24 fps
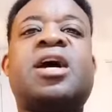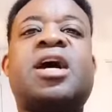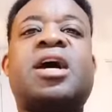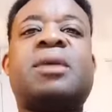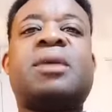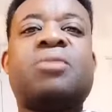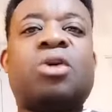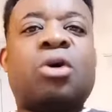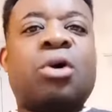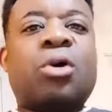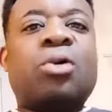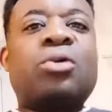
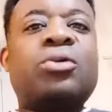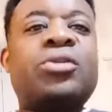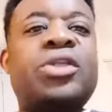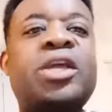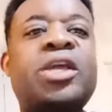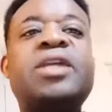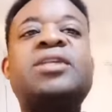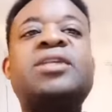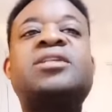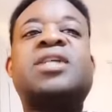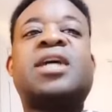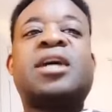All
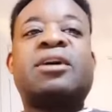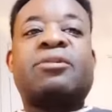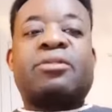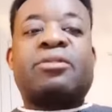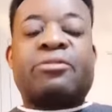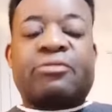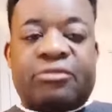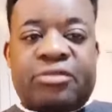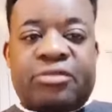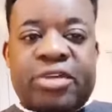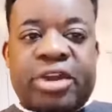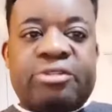these are
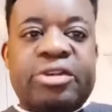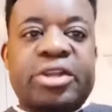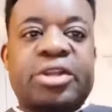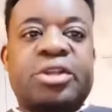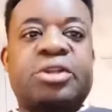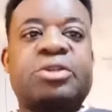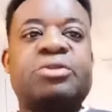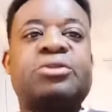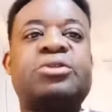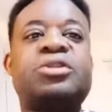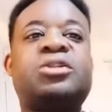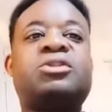very
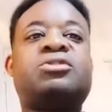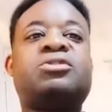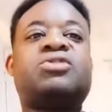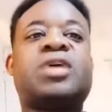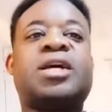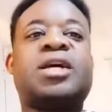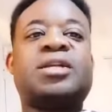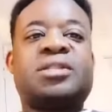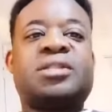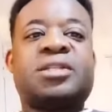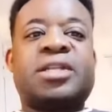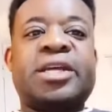good
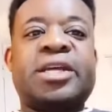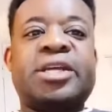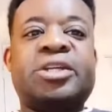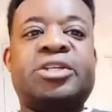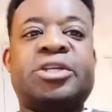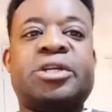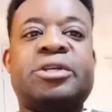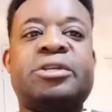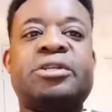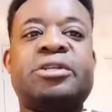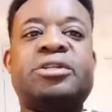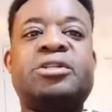
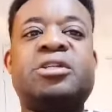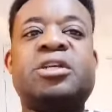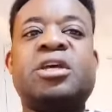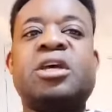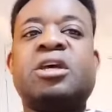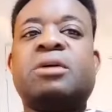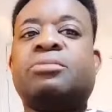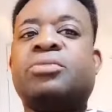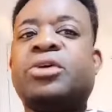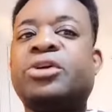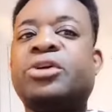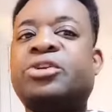translations,
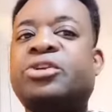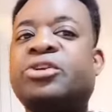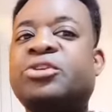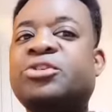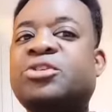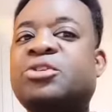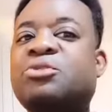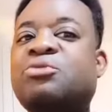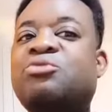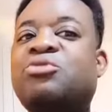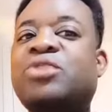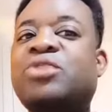but it
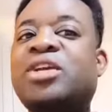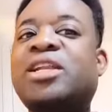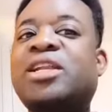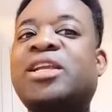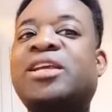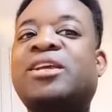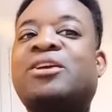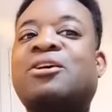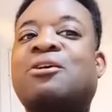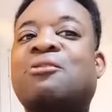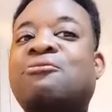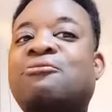doesn't
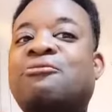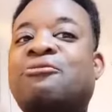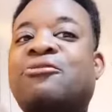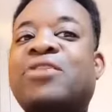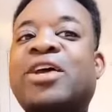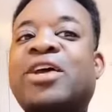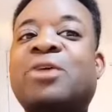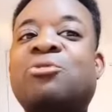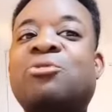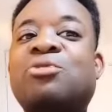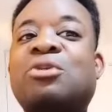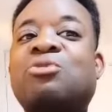really
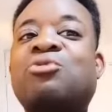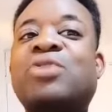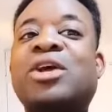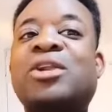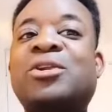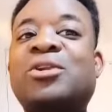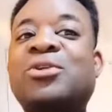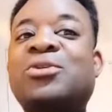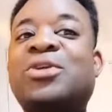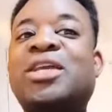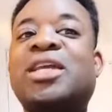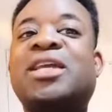convey what we're
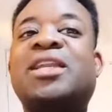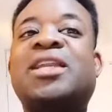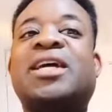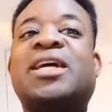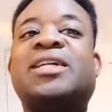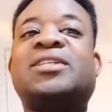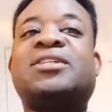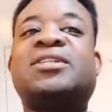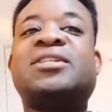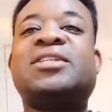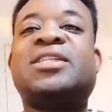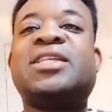looking
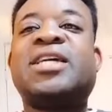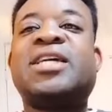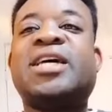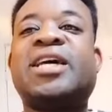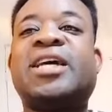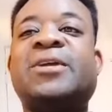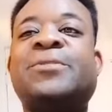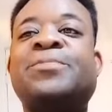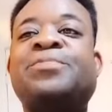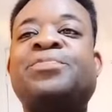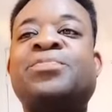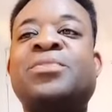at
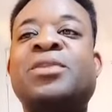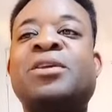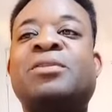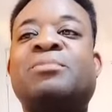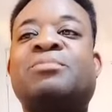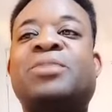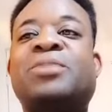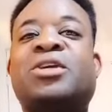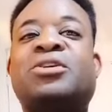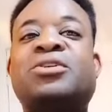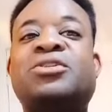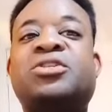today,
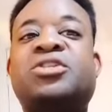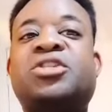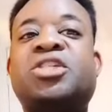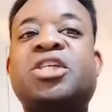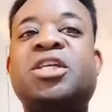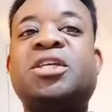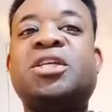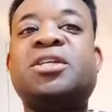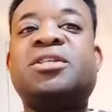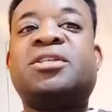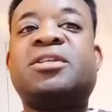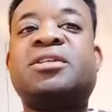because
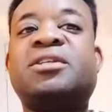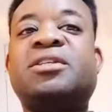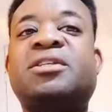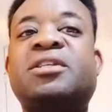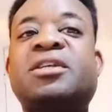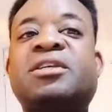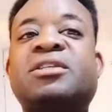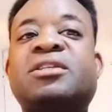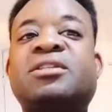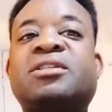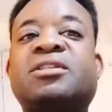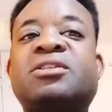Jesus
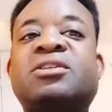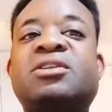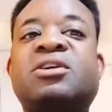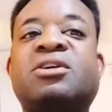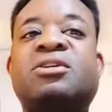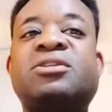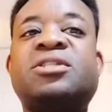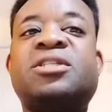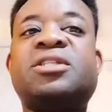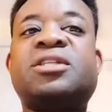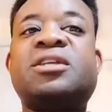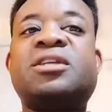is
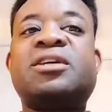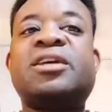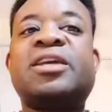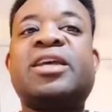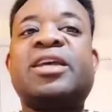not,